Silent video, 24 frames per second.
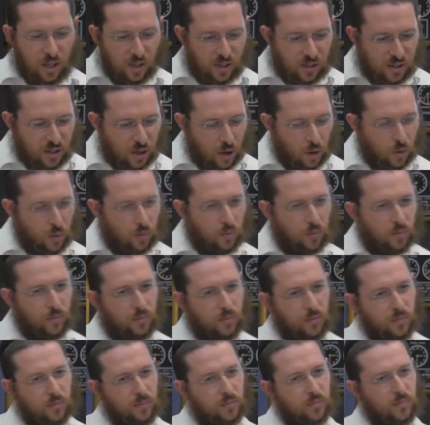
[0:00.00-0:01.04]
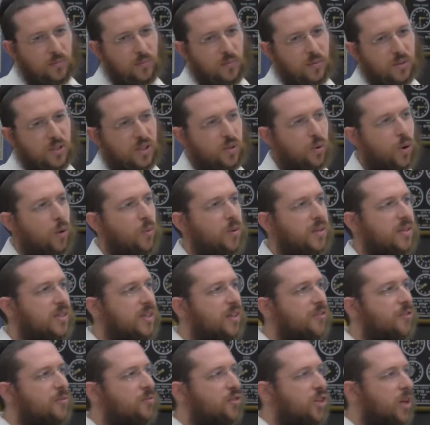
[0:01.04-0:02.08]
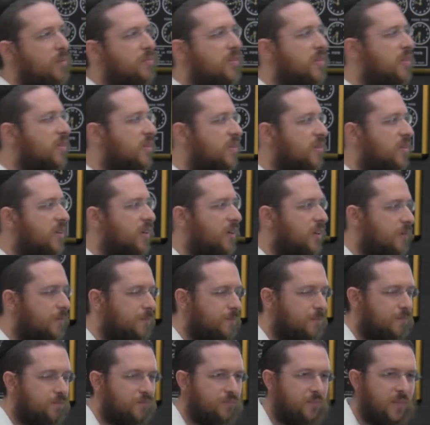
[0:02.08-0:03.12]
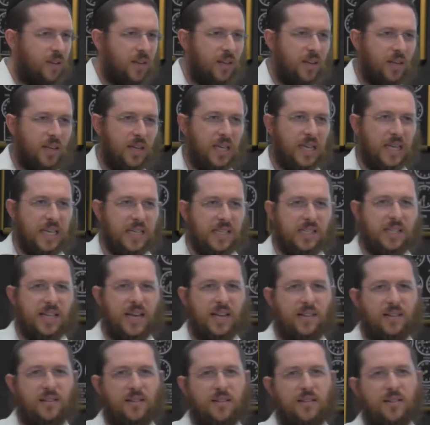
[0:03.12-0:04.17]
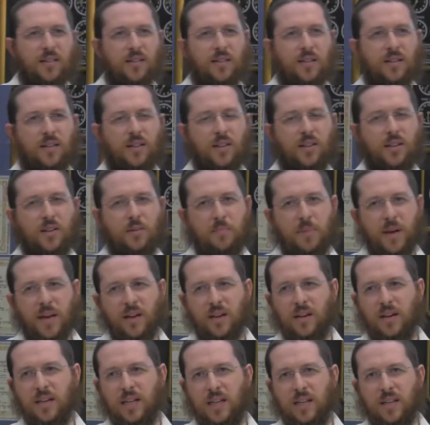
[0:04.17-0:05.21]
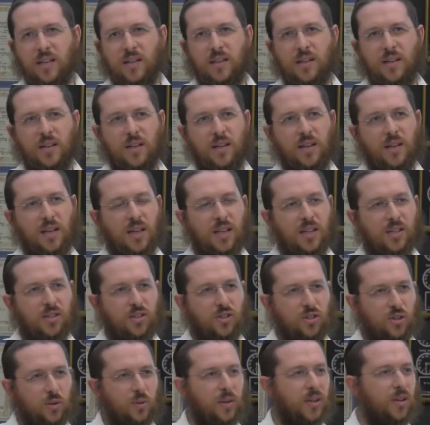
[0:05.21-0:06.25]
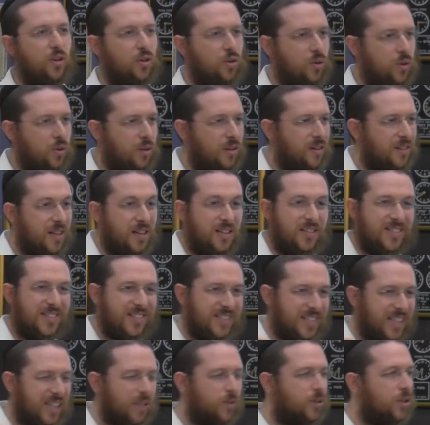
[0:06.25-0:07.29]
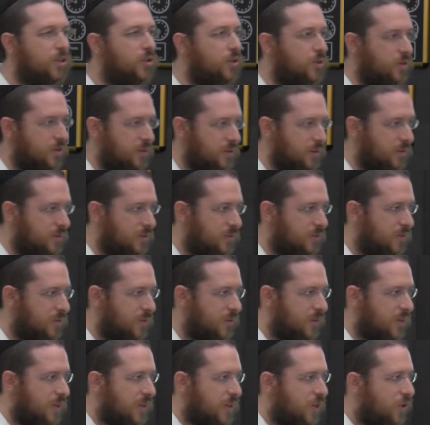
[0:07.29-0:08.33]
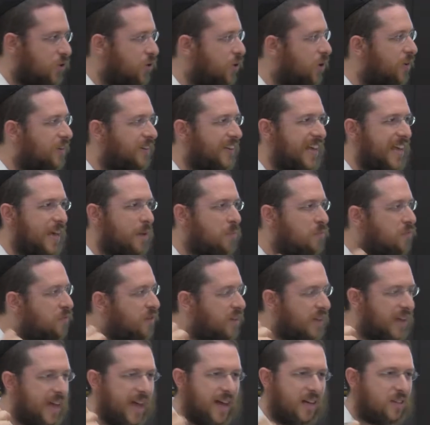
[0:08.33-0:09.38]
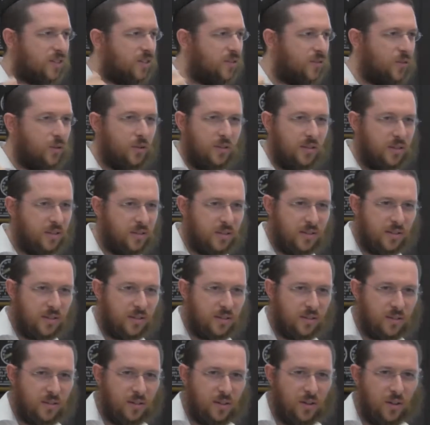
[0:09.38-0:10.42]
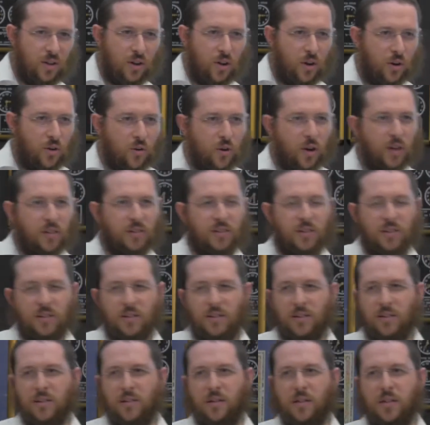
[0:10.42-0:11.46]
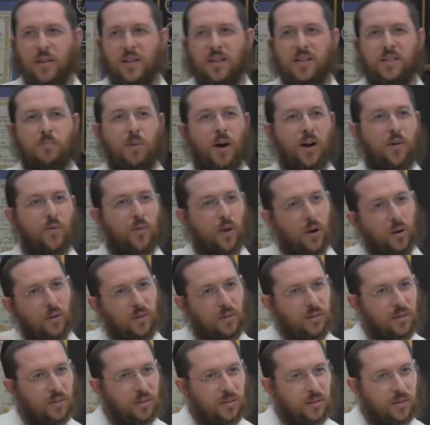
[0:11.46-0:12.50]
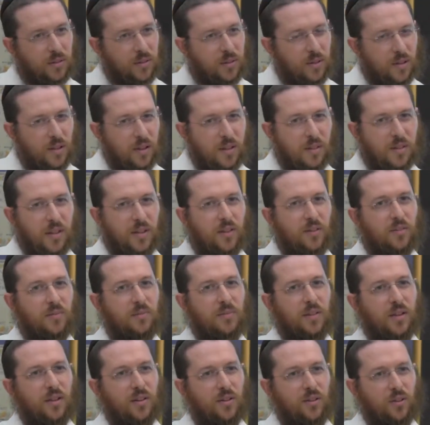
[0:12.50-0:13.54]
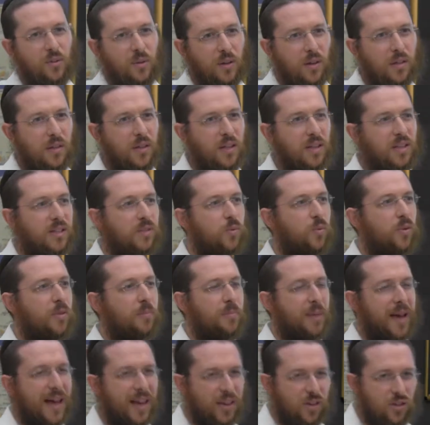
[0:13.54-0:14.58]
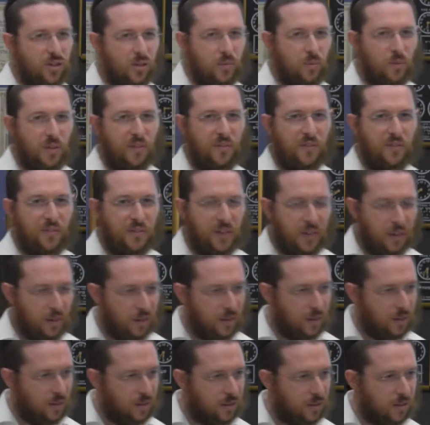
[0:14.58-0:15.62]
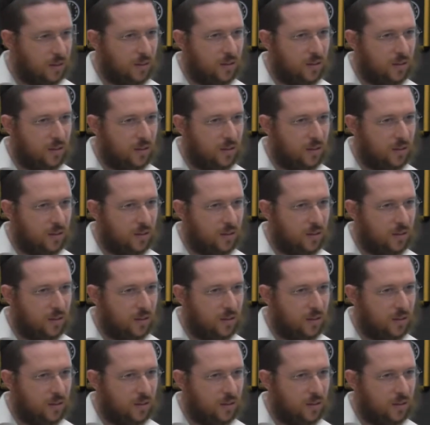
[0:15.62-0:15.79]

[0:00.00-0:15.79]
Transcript: So, so what we see from chapter 16 is that the Benoni is doing good that is thorough good, not empty acts of goodness, not things by rote. They're, they're doing things with passion, with feeling,